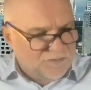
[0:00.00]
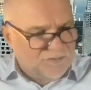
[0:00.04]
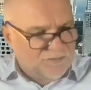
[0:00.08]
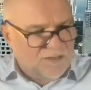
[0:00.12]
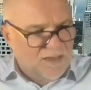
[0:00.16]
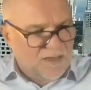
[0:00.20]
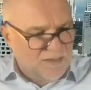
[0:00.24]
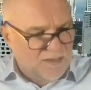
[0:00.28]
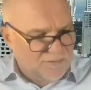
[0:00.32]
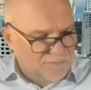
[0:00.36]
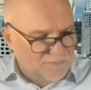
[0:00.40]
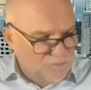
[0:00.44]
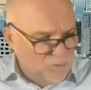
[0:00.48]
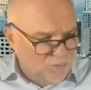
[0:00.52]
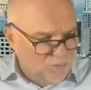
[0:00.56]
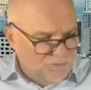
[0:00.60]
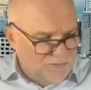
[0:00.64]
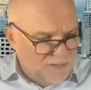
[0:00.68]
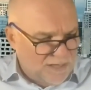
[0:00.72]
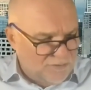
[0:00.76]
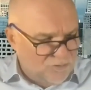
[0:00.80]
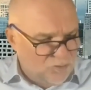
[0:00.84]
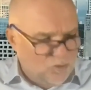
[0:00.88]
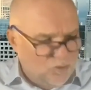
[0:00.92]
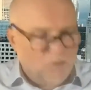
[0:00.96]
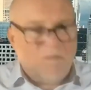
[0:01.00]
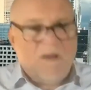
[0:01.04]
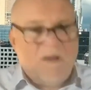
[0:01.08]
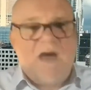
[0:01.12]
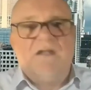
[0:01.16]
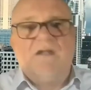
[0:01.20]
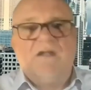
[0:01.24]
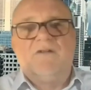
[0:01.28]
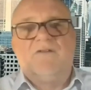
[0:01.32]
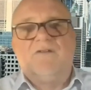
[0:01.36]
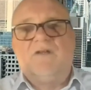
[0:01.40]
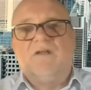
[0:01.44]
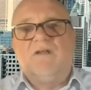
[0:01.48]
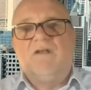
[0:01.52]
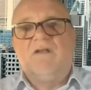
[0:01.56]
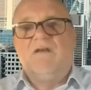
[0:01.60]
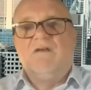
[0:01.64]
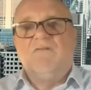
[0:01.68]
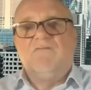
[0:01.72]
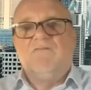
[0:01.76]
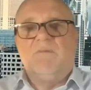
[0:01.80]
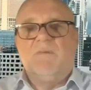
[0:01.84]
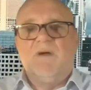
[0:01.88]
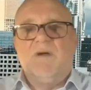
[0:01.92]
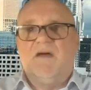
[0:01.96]
has looked at humanity
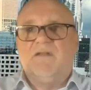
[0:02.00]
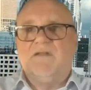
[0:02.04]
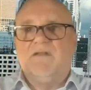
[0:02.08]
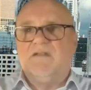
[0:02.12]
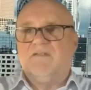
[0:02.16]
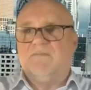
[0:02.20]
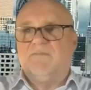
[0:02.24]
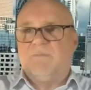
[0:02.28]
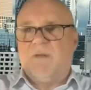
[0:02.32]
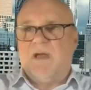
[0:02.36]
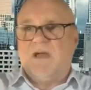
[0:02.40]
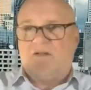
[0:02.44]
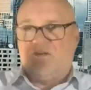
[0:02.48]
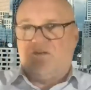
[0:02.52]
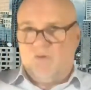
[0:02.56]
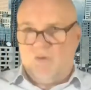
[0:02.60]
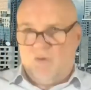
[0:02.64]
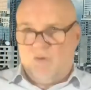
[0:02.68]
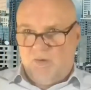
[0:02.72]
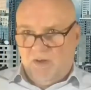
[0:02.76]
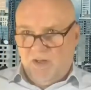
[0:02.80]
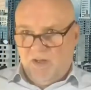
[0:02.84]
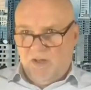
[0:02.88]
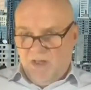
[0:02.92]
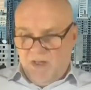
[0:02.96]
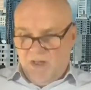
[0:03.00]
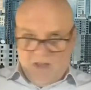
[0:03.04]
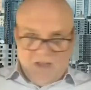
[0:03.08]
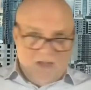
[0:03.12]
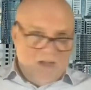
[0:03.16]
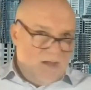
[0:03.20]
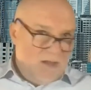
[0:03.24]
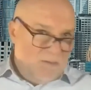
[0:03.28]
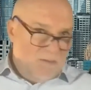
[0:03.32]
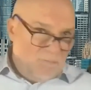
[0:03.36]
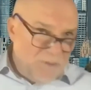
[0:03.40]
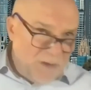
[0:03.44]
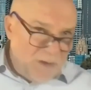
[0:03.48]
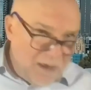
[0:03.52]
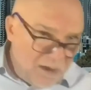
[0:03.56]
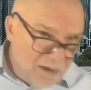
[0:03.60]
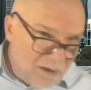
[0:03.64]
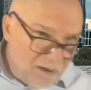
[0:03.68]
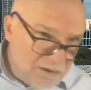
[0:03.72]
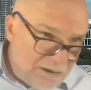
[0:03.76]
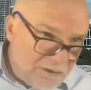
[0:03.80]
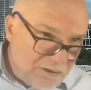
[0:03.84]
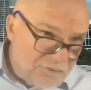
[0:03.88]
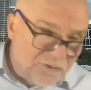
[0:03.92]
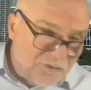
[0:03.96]
from out his back door,
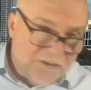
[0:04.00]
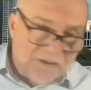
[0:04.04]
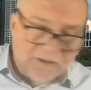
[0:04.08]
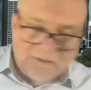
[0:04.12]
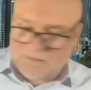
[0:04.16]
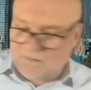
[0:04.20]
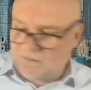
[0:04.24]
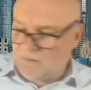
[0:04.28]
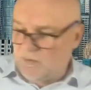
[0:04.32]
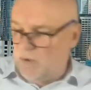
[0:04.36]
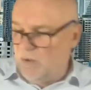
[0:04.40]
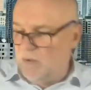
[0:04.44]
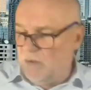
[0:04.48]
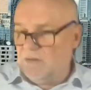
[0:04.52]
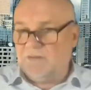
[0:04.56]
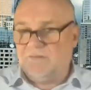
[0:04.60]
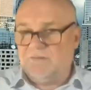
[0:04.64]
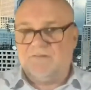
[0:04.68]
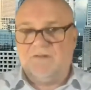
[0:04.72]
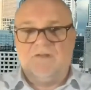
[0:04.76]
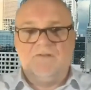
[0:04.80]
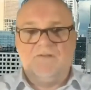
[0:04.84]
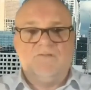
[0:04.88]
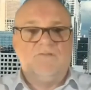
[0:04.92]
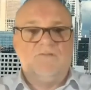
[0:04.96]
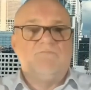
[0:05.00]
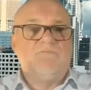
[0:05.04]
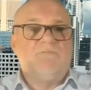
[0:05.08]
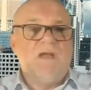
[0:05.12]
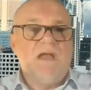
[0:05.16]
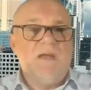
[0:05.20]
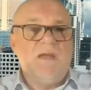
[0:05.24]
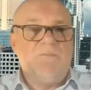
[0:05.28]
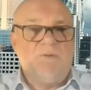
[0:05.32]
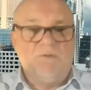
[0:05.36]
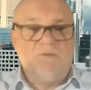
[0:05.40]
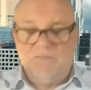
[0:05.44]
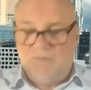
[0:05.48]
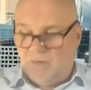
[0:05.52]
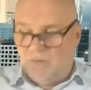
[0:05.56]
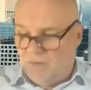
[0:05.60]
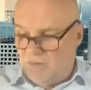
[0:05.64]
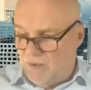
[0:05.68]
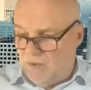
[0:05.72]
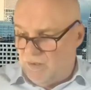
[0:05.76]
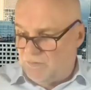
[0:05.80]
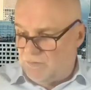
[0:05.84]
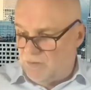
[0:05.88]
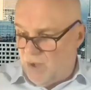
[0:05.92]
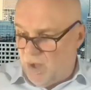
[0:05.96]
peered into their soul and said, people do
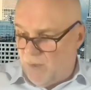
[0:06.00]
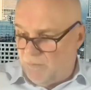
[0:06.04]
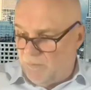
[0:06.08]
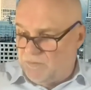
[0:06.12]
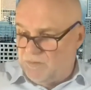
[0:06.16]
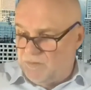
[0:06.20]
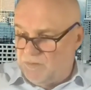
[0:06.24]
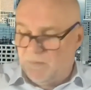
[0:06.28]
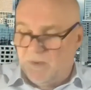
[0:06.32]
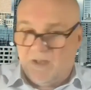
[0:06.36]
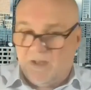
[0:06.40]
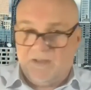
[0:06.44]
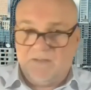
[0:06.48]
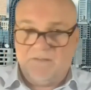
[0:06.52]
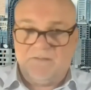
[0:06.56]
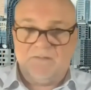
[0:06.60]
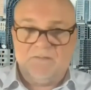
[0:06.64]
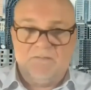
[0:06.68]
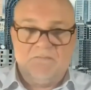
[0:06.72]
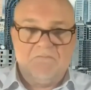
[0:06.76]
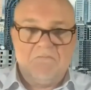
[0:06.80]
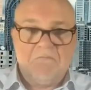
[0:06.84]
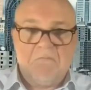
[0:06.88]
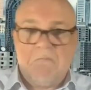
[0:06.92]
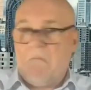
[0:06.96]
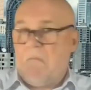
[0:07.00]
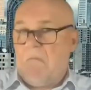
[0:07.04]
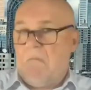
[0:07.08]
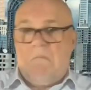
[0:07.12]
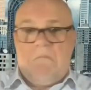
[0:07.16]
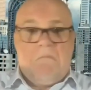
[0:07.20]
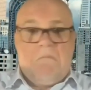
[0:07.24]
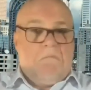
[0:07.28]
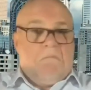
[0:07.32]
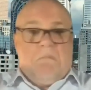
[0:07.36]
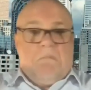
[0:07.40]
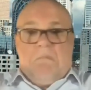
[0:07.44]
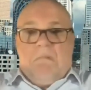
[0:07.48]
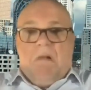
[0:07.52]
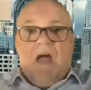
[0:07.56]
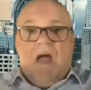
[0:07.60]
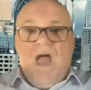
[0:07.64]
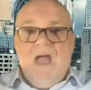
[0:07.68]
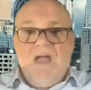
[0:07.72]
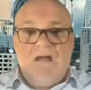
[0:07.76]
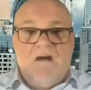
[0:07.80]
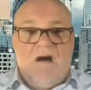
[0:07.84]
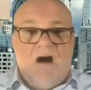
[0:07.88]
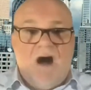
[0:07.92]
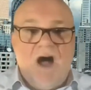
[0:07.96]
not optimize.
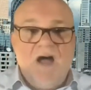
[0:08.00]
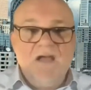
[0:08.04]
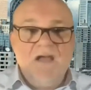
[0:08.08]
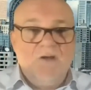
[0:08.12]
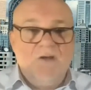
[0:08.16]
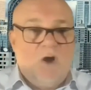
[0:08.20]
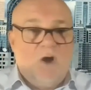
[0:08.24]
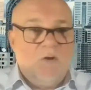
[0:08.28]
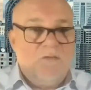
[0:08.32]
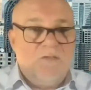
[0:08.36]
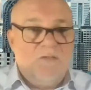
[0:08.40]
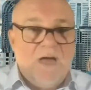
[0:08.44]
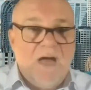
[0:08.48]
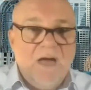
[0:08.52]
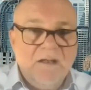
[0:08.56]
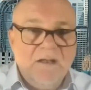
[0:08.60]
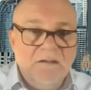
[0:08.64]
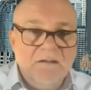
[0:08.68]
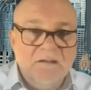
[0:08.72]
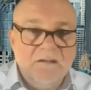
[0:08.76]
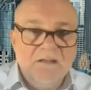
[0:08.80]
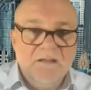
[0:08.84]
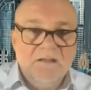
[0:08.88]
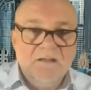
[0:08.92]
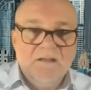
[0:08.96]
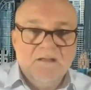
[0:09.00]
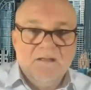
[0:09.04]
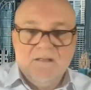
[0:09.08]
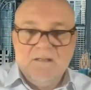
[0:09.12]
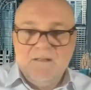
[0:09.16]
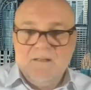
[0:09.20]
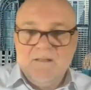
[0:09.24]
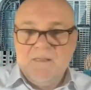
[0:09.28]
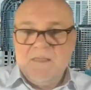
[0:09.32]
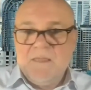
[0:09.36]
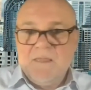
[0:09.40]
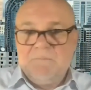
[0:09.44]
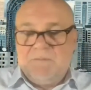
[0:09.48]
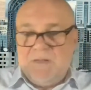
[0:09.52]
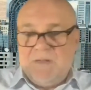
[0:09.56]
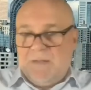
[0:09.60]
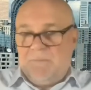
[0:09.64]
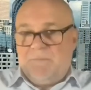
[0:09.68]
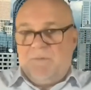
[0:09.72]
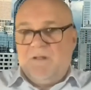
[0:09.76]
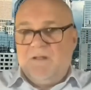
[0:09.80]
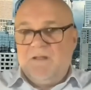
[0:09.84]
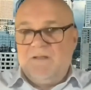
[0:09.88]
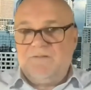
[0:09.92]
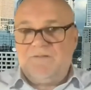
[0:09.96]
Hey, I know that.
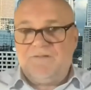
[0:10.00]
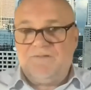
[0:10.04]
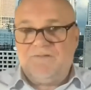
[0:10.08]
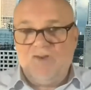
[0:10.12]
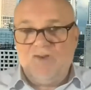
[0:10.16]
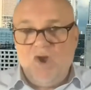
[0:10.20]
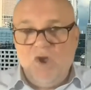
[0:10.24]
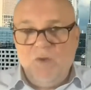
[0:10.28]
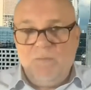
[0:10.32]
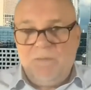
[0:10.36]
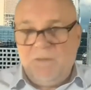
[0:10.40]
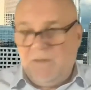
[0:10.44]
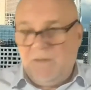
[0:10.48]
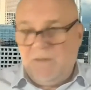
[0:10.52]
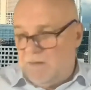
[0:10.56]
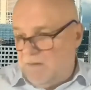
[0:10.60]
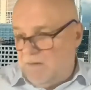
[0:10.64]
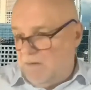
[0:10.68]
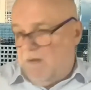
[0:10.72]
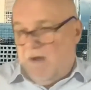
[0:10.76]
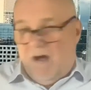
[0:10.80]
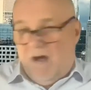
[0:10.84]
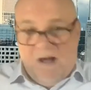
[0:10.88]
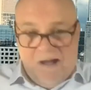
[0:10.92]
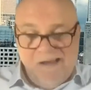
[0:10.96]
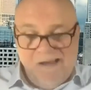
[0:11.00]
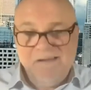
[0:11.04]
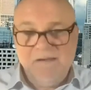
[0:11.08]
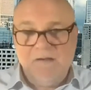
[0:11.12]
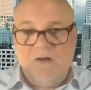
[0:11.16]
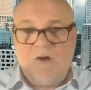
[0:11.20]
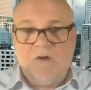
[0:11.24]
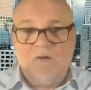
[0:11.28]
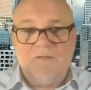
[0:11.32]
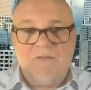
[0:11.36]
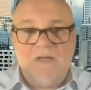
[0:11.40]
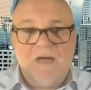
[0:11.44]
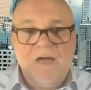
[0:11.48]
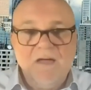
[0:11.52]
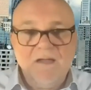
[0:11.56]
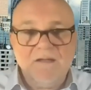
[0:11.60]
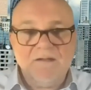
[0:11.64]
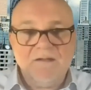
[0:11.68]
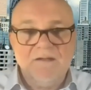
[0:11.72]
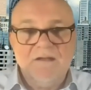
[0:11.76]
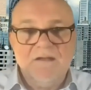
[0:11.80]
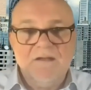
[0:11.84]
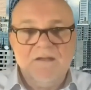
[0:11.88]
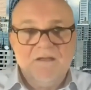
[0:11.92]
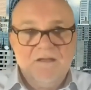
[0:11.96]
People are stupid. I know
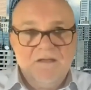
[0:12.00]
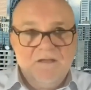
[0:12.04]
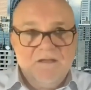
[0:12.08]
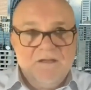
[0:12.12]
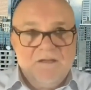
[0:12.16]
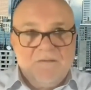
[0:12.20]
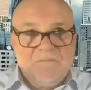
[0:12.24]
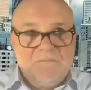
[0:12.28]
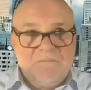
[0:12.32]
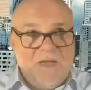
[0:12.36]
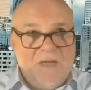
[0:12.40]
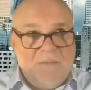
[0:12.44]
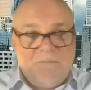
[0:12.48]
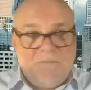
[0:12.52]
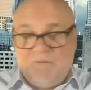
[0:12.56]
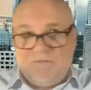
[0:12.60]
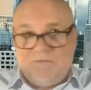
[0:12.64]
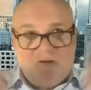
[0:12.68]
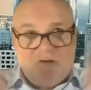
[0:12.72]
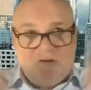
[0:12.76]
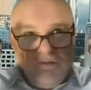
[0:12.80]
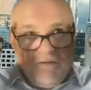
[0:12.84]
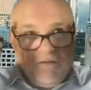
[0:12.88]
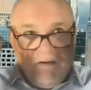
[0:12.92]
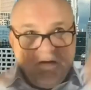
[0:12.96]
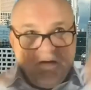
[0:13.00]
that. People don't